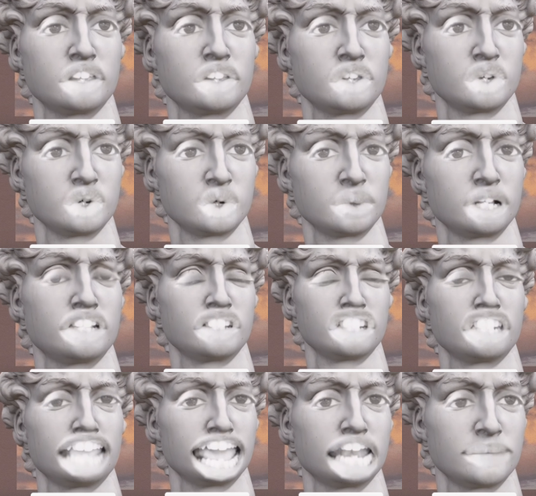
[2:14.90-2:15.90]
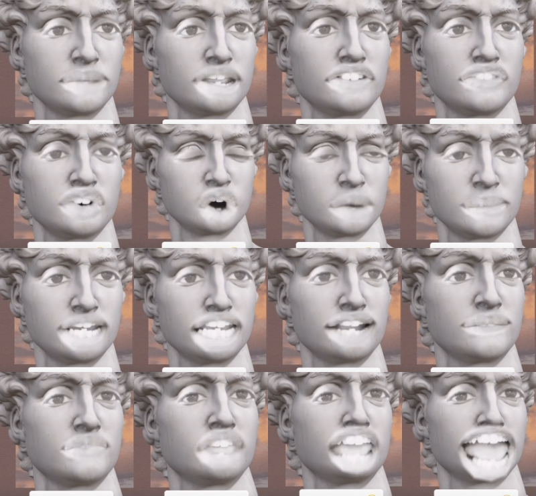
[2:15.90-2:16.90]
You will stand before me,
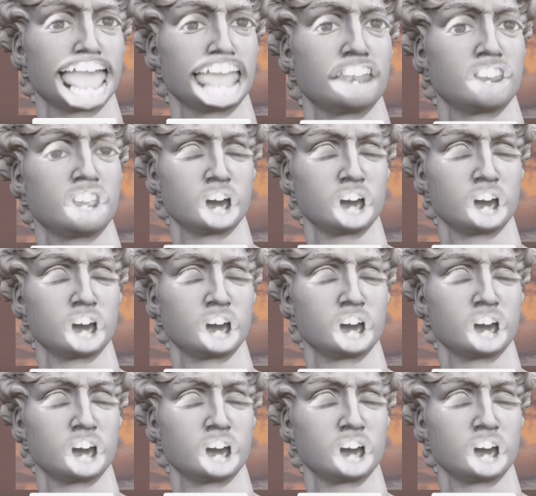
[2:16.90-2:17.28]
and